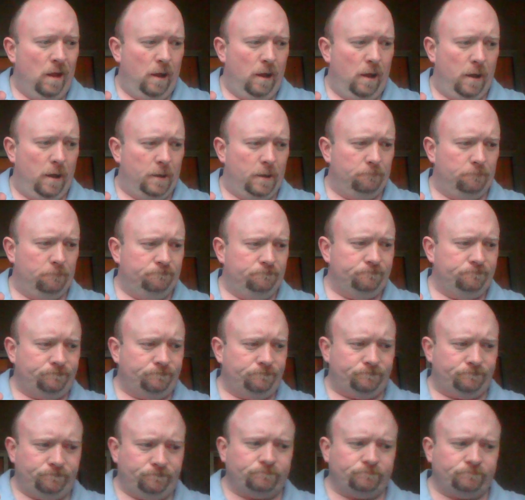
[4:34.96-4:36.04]
Um,
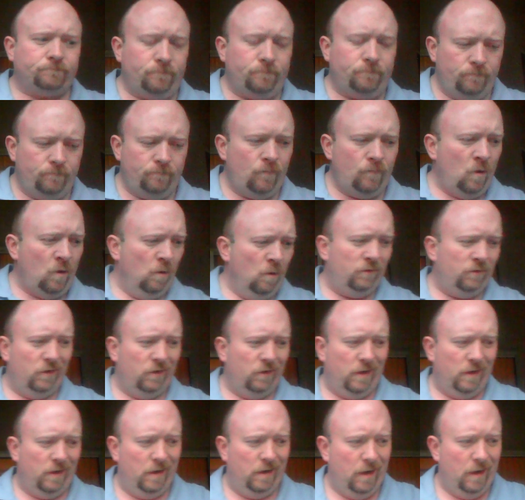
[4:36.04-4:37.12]
once
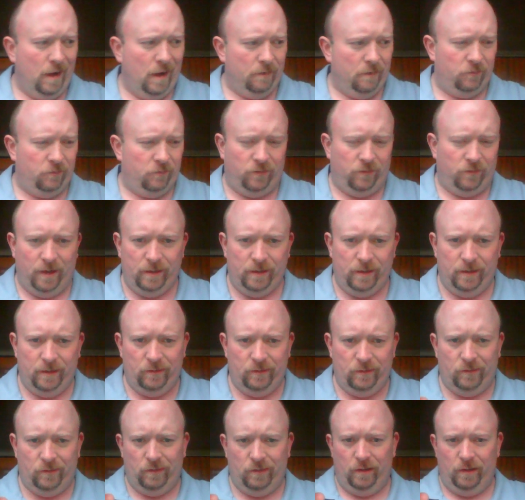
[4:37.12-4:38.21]
again, uh,
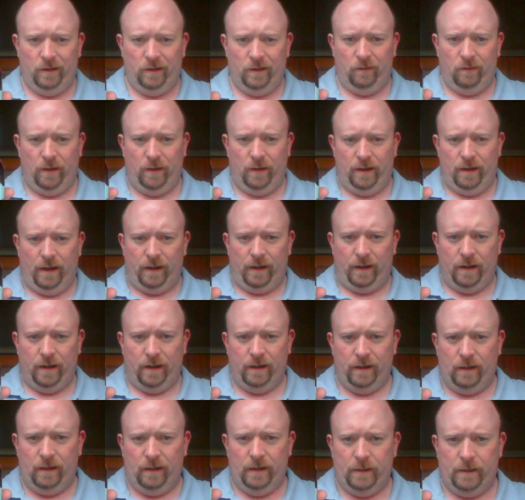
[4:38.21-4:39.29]
shandies, you know, I, I kind
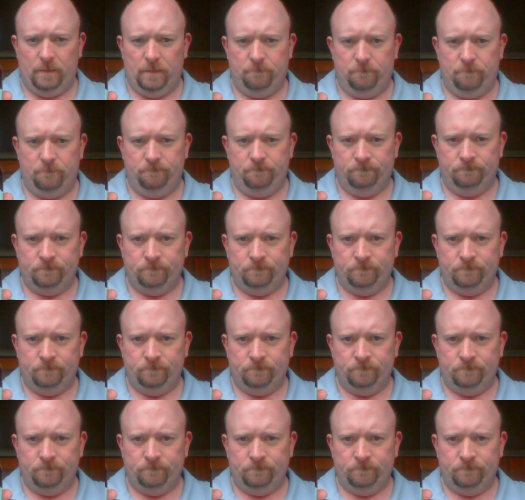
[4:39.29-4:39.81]
of like them.